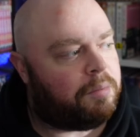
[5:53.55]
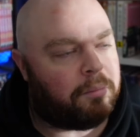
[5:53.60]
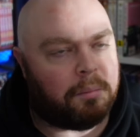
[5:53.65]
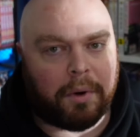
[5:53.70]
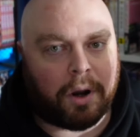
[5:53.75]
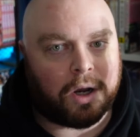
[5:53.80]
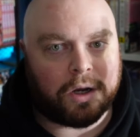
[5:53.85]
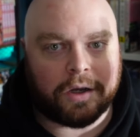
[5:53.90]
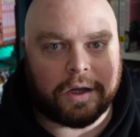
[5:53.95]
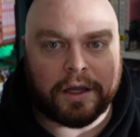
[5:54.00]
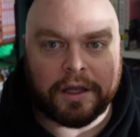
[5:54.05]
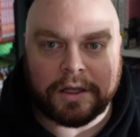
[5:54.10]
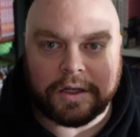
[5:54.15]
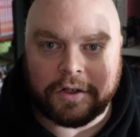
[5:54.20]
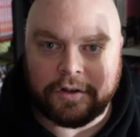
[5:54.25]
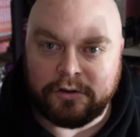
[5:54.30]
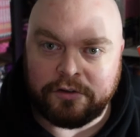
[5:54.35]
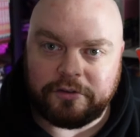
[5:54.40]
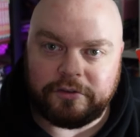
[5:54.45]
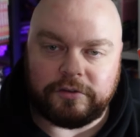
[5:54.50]
manga, I
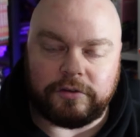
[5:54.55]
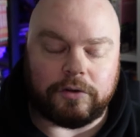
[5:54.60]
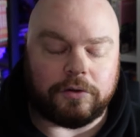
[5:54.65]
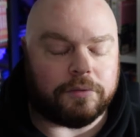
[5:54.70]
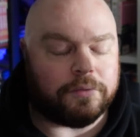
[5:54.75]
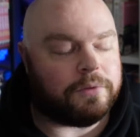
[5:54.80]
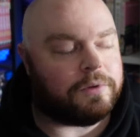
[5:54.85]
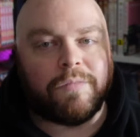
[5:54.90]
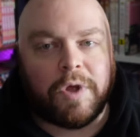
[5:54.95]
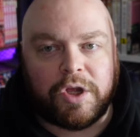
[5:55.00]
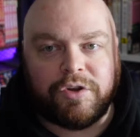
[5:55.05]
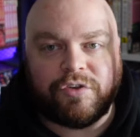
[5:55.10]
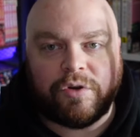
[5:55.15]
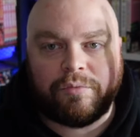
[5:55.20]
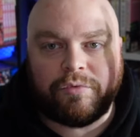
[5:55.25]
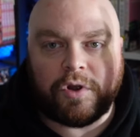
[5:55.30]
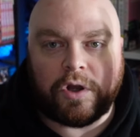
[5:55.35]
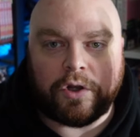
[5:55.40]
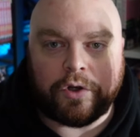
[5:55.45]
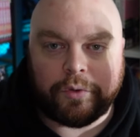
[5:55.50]
guess. So I
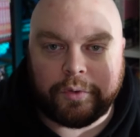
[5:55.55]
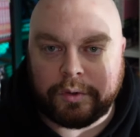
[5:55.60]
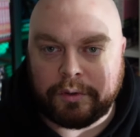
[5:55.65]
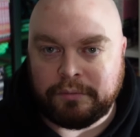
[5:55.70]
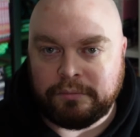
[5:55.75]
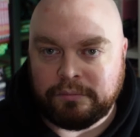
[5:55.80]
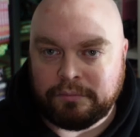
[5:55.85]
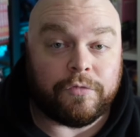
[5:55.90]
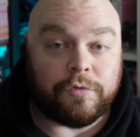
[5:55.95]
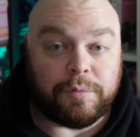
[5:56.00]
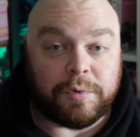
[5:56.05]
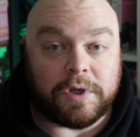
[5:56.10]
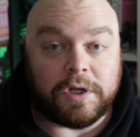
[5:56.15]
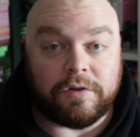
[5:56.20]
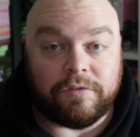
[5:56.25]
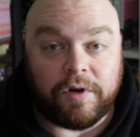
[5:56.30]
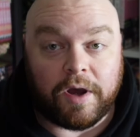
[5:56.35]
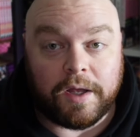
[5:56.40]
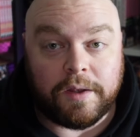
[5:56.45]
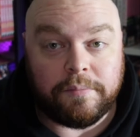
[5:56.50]
jumped onto it. Speaking
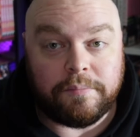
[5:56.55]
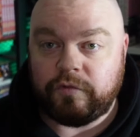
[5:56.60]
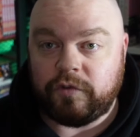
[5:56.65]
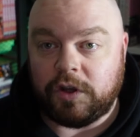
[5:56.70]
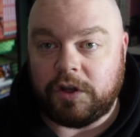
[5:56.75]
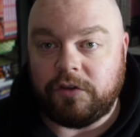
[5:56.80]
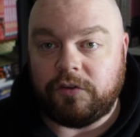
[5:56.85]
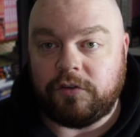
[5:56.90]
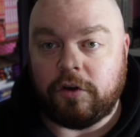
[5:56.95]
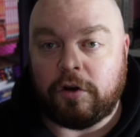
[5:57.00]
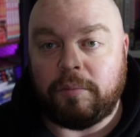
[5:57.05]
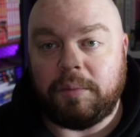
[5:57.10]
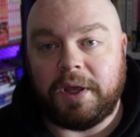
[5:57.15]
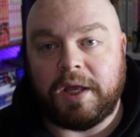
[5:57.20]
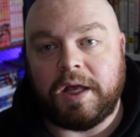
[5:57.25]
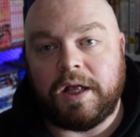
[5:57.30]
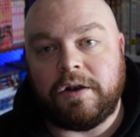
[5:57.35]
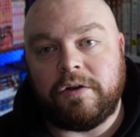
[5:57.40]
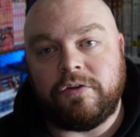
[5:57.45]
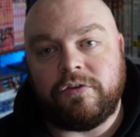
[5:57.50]
of hype, Chainsaw
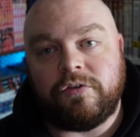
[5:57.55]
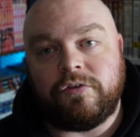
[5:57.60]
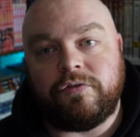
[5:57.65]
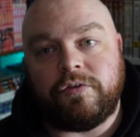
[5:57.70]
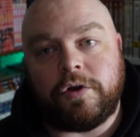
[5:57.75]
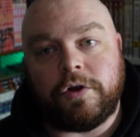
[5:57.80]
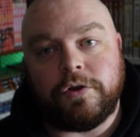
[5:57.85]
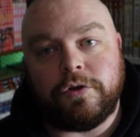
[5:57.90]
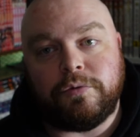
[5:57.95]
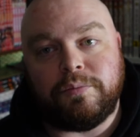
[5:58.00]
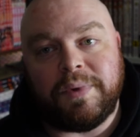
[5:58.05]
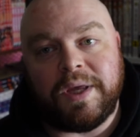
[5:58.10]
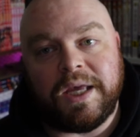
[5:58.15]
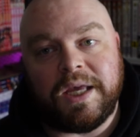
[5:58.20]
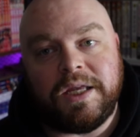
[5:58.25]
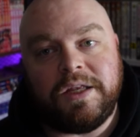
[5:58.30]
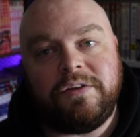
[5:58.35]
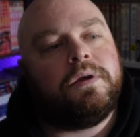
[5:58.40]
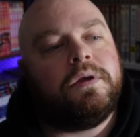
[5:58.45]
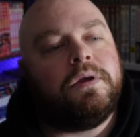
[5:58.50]
Man, this is volume
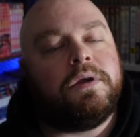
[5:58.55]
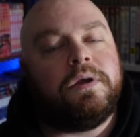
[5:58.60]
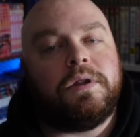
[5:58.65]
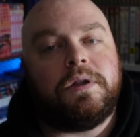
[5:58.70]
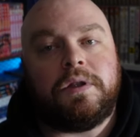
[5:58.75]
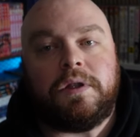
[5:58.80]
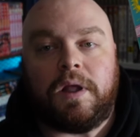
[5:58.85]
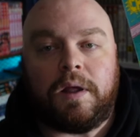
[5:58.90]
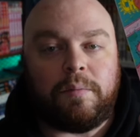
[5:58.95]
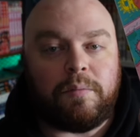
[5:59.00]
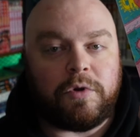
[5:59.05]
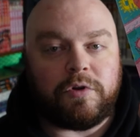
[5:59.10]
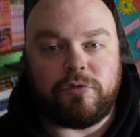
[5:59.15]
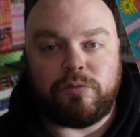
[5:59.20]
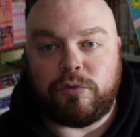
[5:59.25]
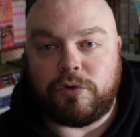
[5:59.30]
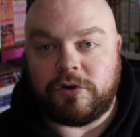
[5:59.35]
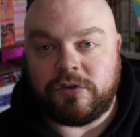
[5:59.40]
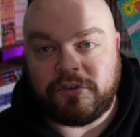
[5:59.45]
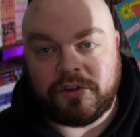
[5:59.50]
8, and not much
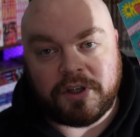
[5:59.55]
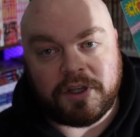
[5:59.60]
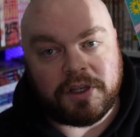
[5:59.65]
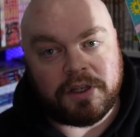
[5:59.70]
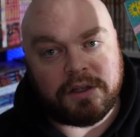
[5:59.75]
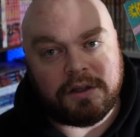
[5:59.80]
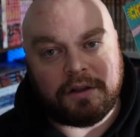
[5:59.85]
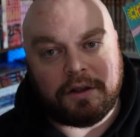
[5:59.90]
more to say